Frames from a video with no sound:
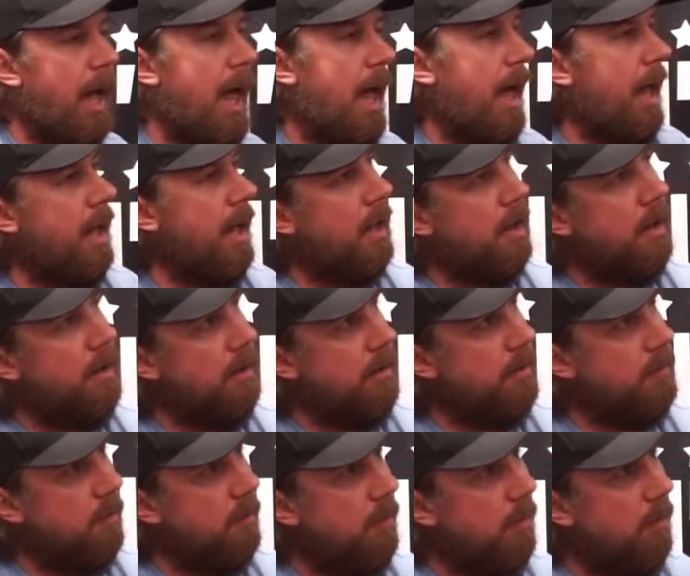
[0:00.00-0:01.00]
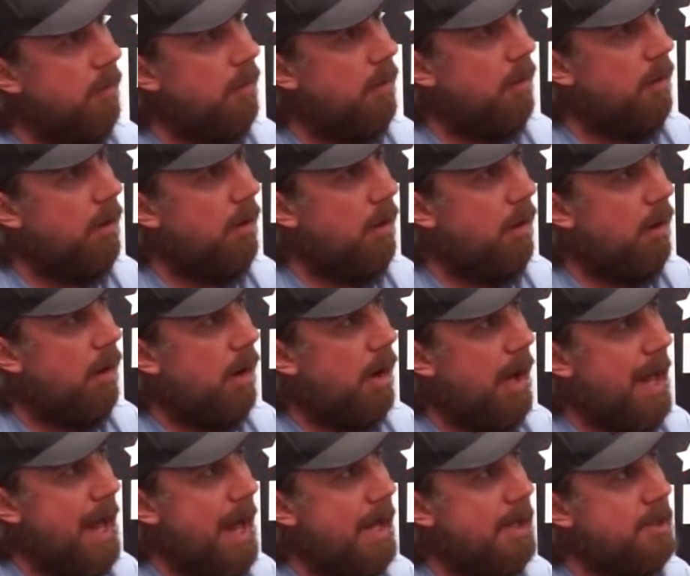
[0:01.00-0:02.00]
And
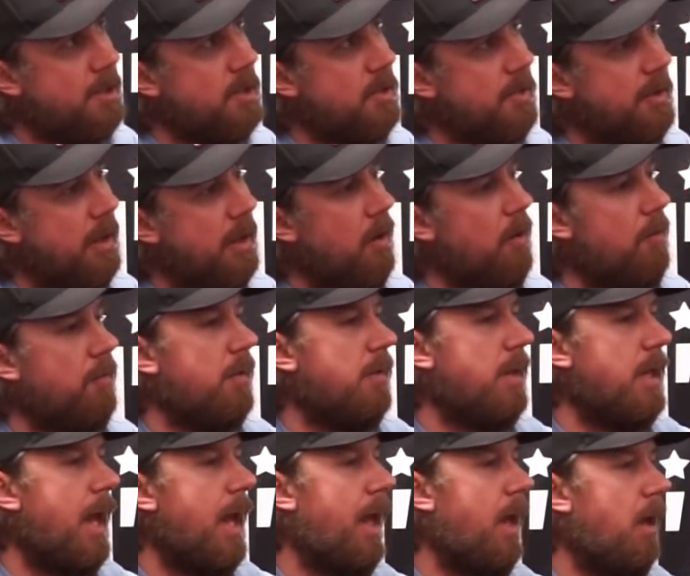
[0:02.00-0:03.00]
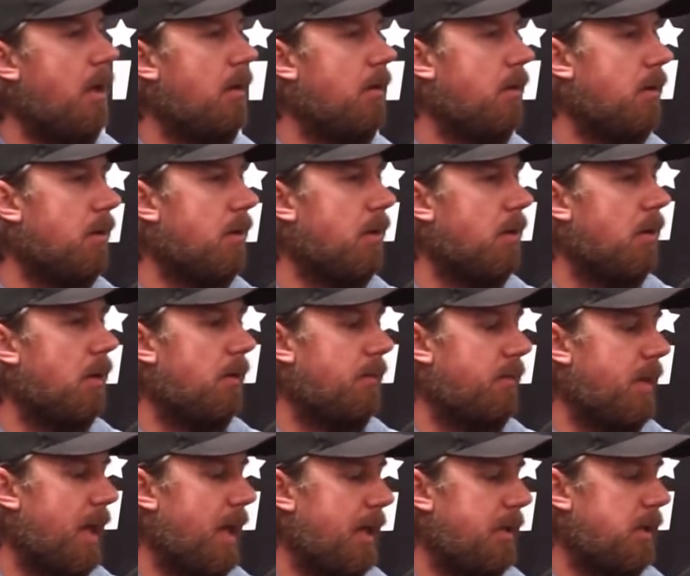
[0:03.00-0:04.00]
I had to get over the anger
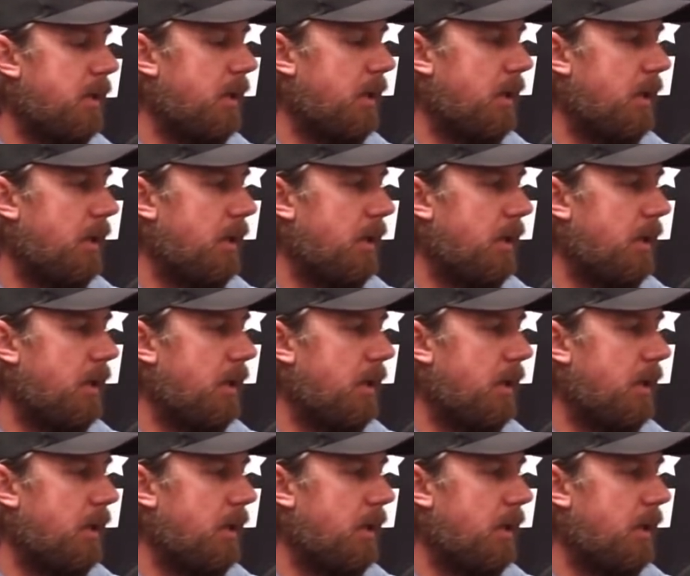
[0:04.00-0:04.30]
of that,